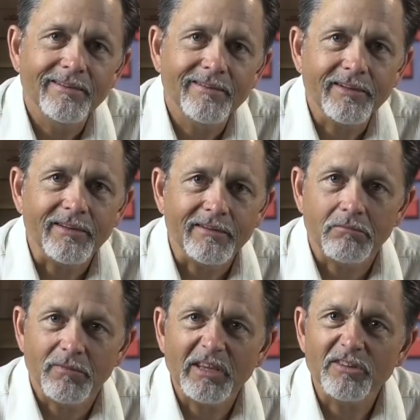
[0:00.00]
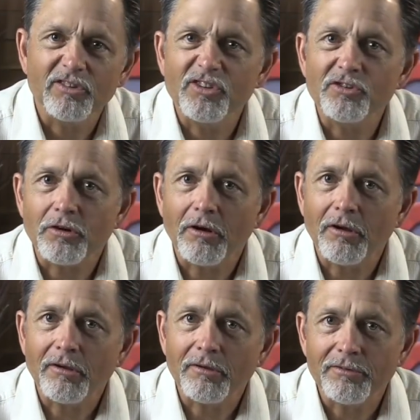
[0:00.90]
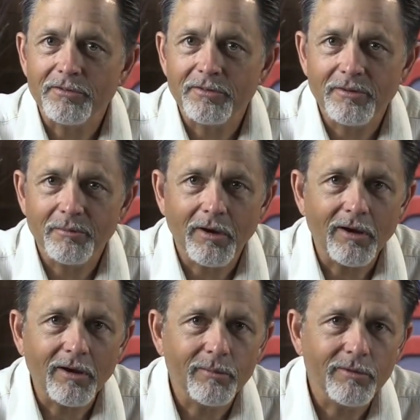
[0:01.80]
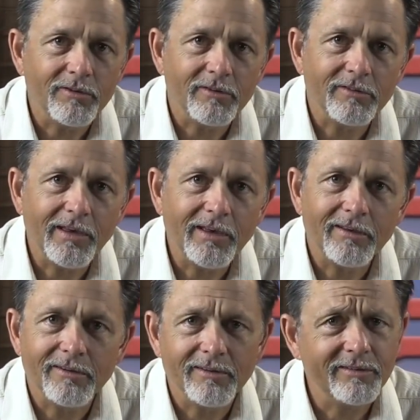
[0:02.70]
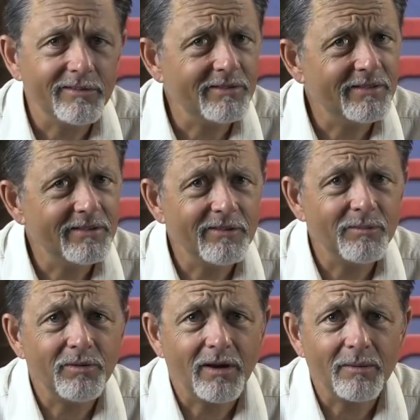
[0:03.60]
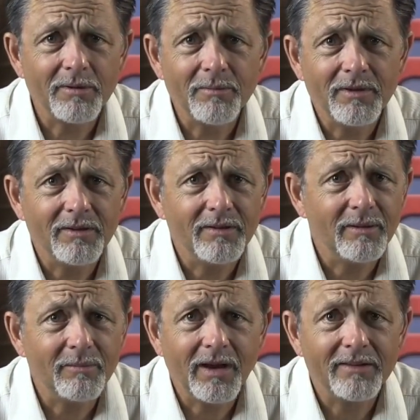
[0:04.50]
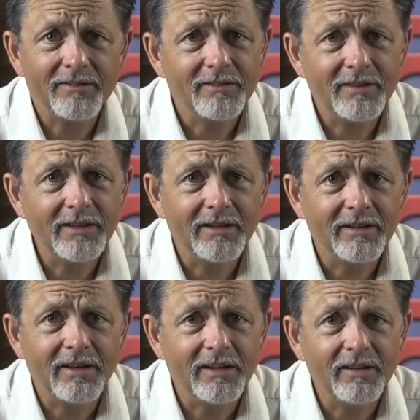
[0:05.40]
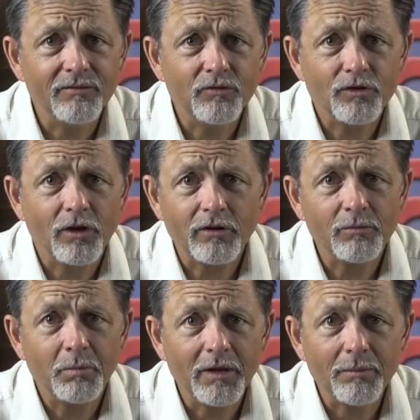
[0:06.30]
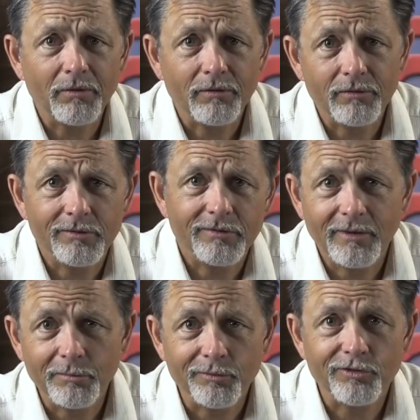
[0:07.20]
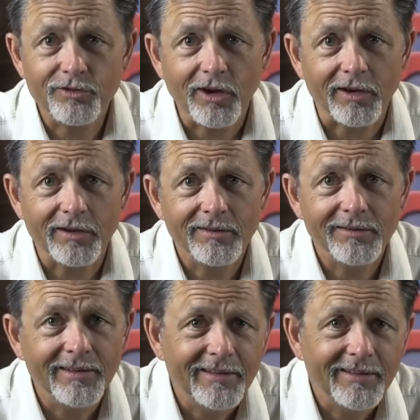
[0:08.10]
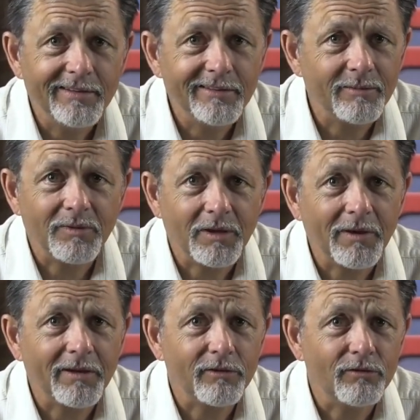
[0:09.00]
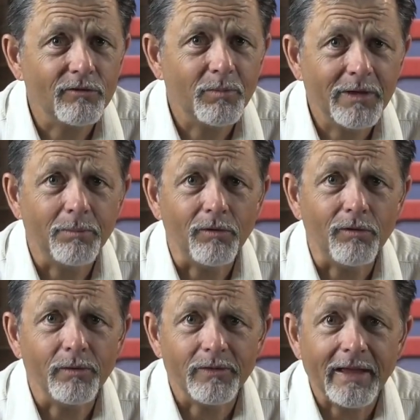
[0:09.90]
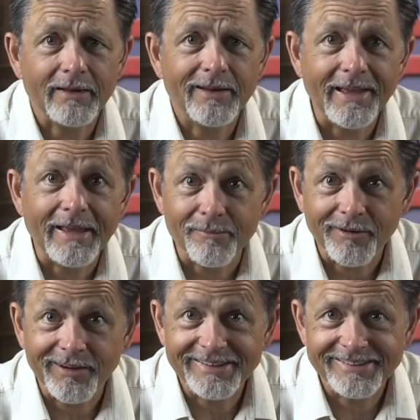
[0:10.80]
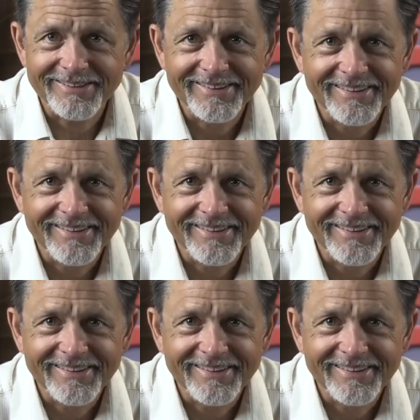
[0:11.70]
well, the English teacher calls the mom and says, hey, you know, there's there's a problem, and I'm not seeing any of Chuck's papers. His name was Chuck. There's something about those people with that name, right?